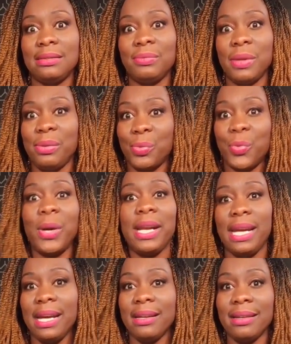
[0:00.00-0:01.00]
with
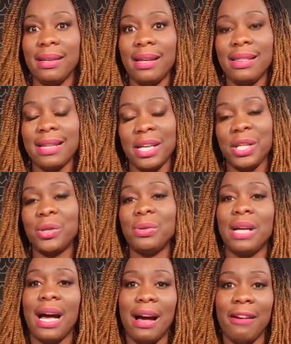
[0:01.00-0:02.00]
quitting that you
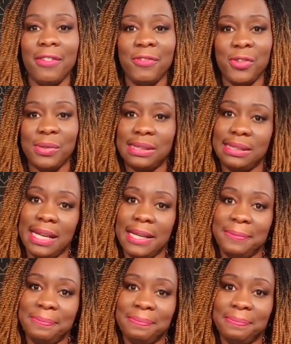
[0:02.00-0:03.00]
don't have if you
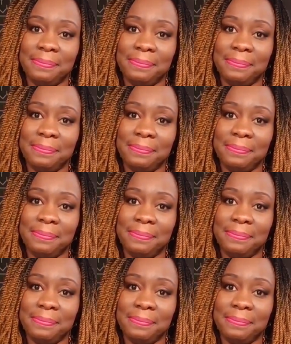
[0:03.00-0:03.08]
stay.